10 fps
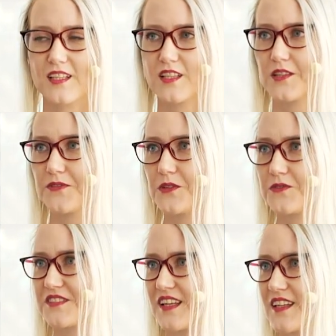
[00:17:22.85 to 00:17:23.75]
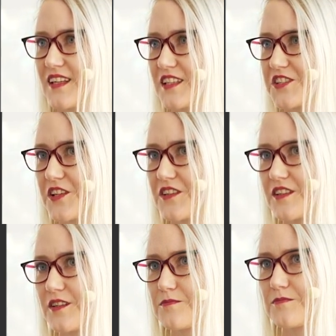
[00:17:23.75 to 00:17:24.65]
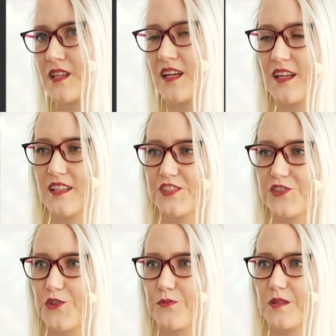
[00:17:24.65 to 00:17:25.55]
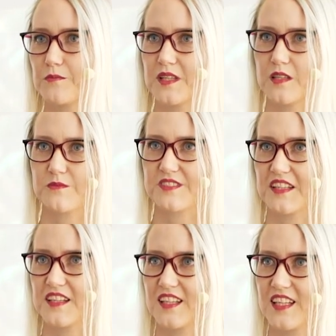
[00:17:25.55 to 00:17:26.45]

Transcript: If you send each other stupid memes and